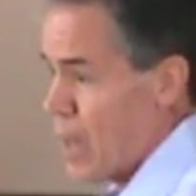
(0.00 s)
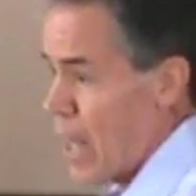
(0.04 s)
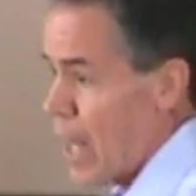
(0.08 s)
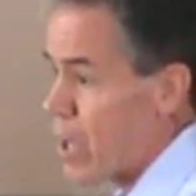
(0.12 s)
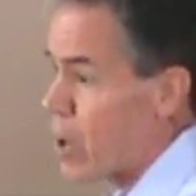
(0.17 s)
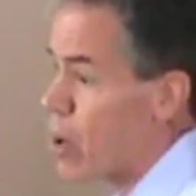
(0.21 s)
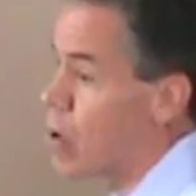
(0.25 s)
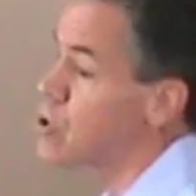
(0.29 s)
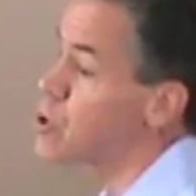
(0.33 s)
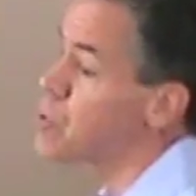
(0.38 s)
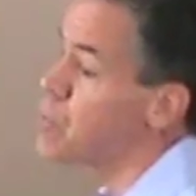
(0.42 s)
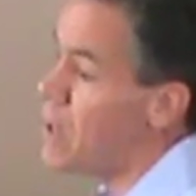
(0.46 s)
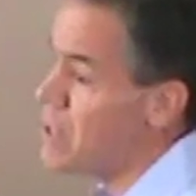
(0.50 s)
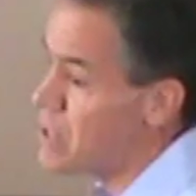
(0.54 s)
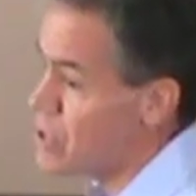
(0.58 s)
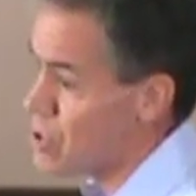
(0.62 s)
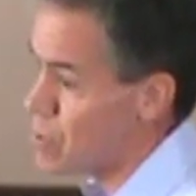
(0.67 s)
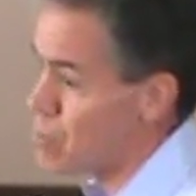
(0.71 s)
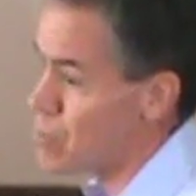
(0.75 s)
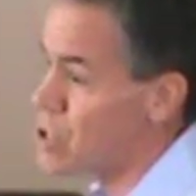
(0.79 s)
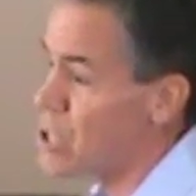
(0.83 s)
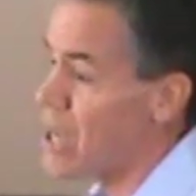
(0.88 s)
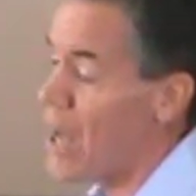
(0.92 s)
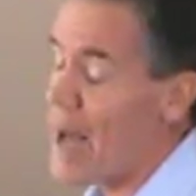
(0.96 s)
I'm going to spend
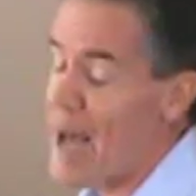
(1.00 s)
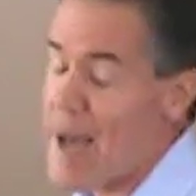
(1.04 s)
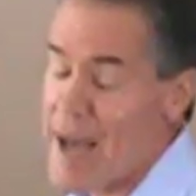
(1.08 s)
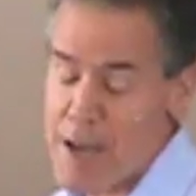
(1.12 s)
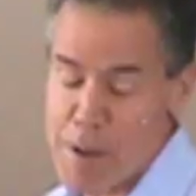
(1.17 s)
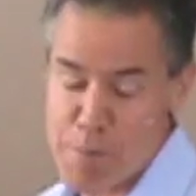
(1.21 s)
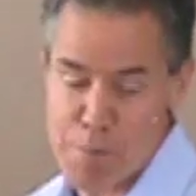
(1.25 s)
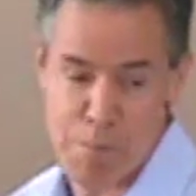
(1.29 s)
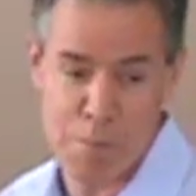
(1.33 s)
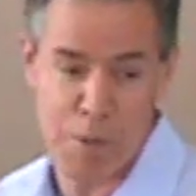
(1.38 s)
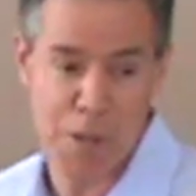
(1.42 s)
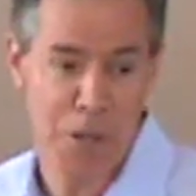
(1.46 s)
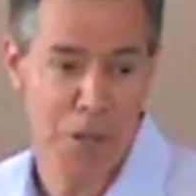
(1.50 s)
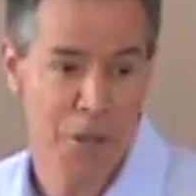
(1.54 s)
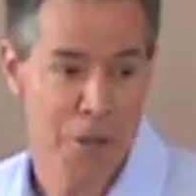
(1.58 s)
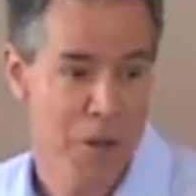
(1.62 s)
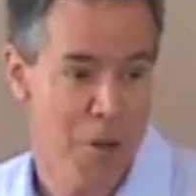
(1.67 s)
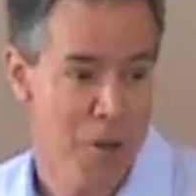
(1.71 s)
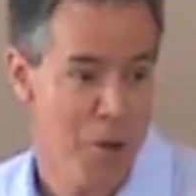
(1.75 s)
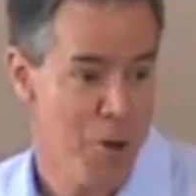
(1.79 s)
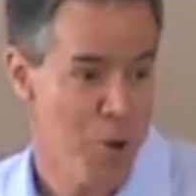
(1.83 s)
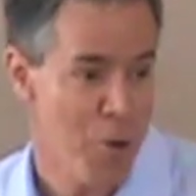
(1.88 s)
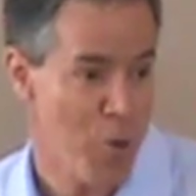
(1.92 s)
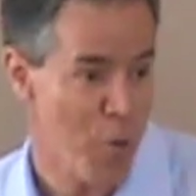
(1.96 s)
some time
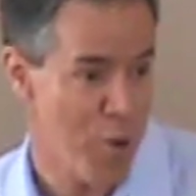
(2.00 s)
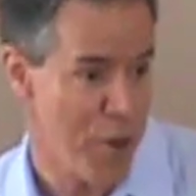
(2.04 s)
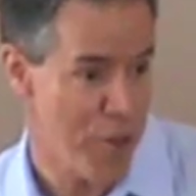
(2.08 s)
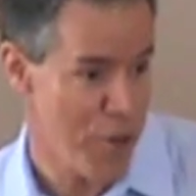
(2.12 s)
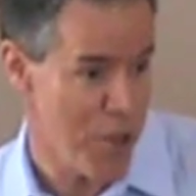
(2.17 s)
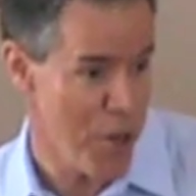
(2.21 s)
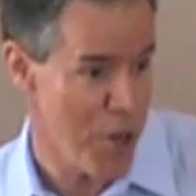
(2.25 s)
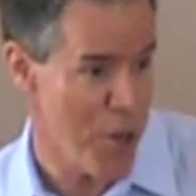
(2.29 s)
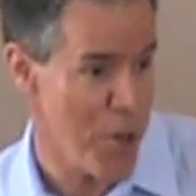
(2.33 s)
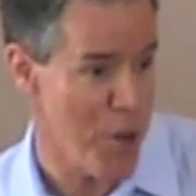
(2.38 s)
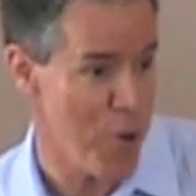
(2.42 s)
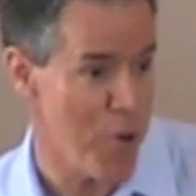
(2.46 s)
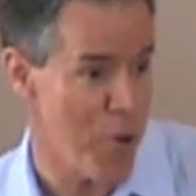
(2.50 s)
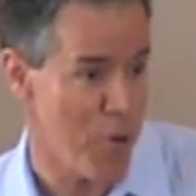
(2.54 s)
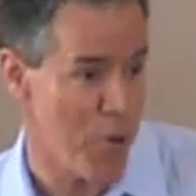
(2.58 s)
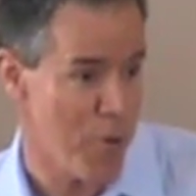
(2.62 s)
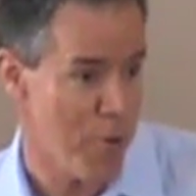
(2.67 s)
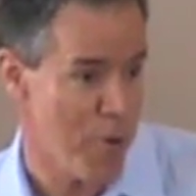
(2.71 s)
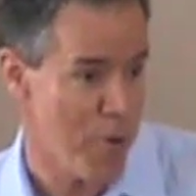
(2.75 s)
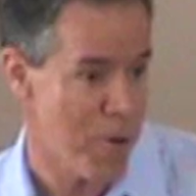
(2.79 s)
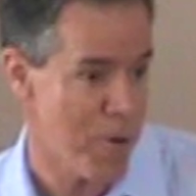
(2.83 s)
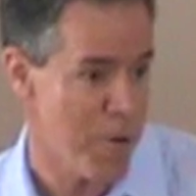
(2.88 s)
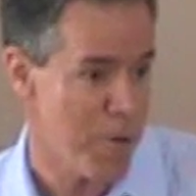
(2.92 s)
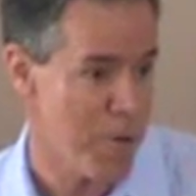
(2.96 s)
with
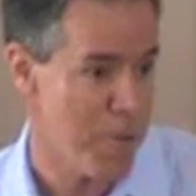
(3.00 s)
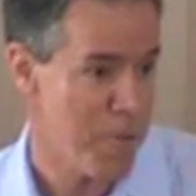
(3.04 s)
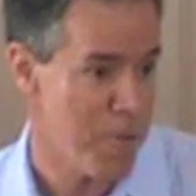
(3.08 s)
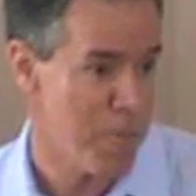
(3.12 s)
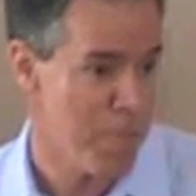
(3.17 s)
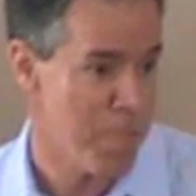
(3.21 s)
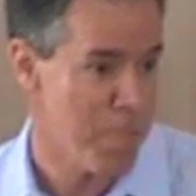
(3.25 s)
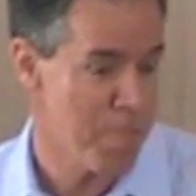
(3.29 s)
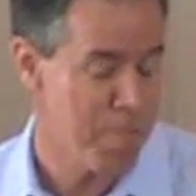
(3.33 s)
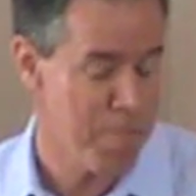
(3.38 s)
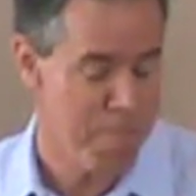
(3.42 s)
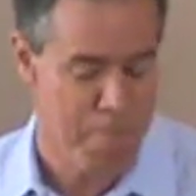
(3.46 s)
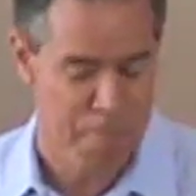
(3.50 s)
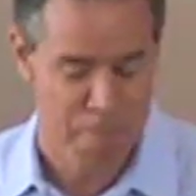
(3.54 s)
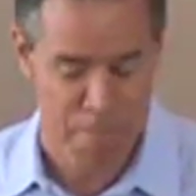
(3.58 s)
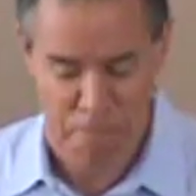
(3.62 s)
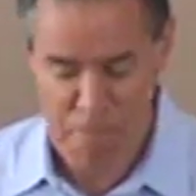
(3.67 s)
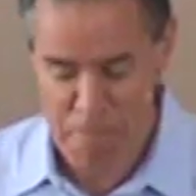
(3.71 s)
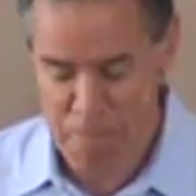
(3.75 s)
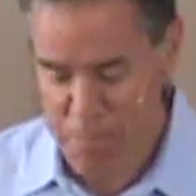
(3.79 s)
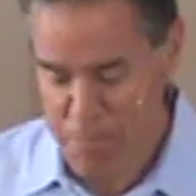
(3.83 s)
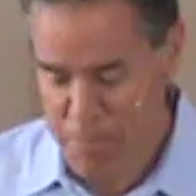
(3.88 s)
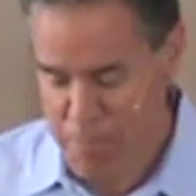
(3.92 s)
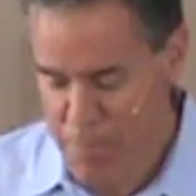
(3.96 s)

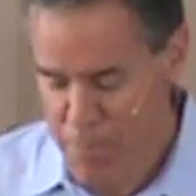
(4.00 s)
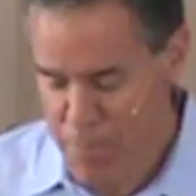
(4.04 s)
you.